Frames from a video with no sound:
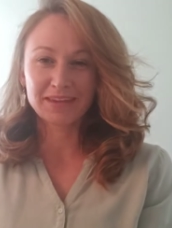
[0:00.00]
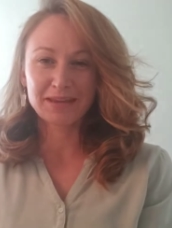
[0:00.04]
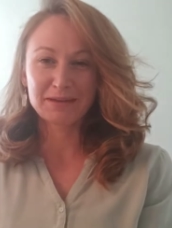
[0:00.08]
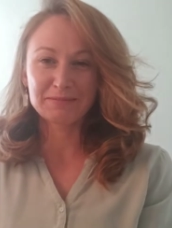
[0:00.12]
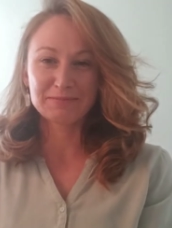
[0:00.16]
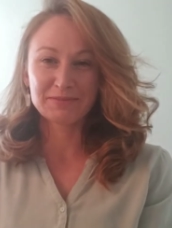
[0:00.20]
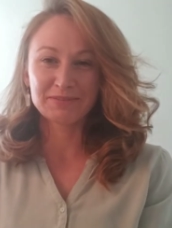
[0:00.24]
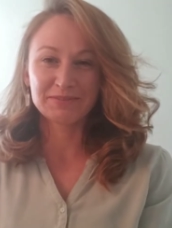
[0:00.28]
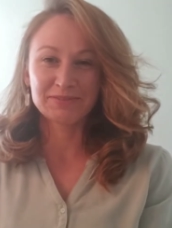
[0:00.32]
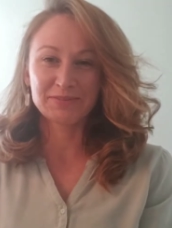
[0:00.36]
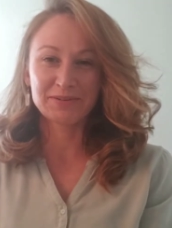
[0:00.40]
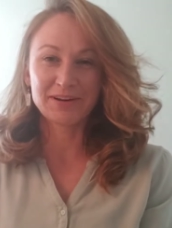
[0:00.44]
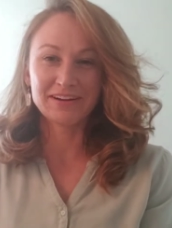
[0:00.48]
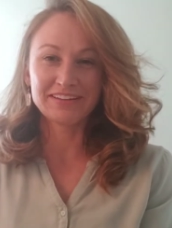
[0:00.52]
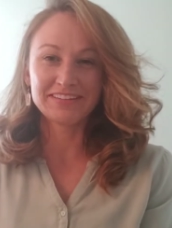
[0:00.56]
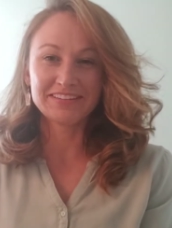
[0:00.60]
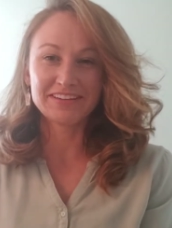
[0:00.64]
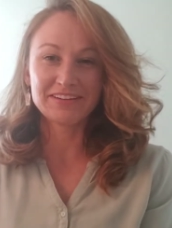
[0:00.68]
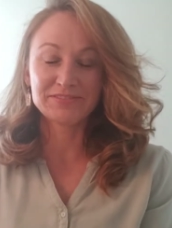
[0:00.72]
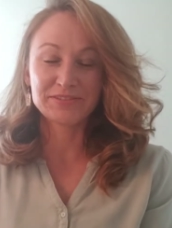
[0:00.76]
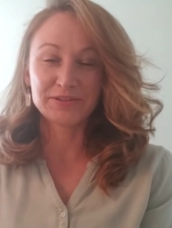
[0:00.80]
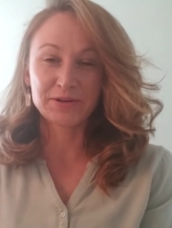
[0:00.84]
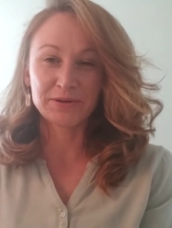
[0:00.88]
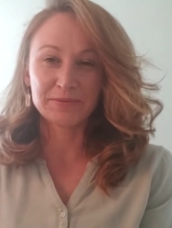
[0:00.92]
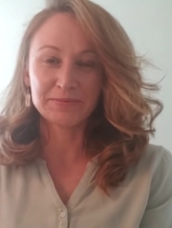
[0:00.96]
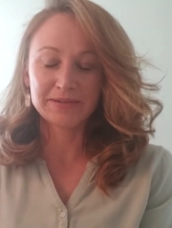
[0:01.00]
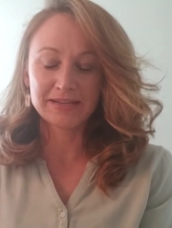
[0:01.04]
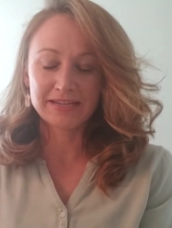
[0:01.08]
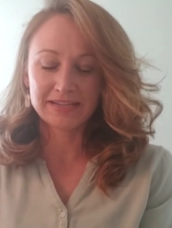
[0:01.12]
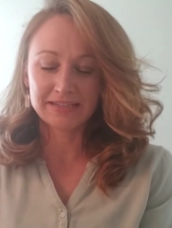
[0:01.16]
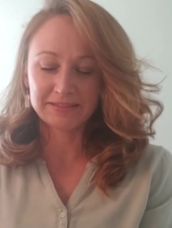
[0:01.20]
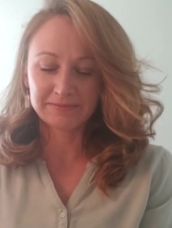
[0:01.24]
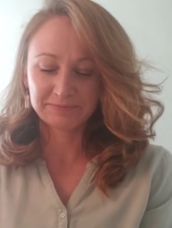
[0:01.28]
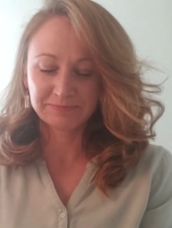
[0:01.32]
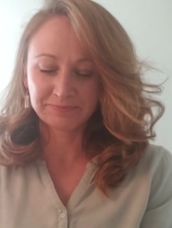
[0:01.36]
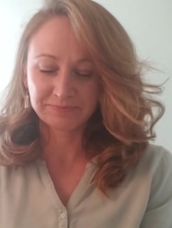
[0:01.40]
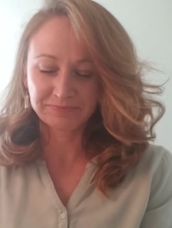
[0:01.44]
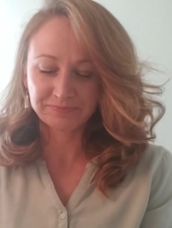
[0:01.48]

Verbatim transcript: before I left Germany?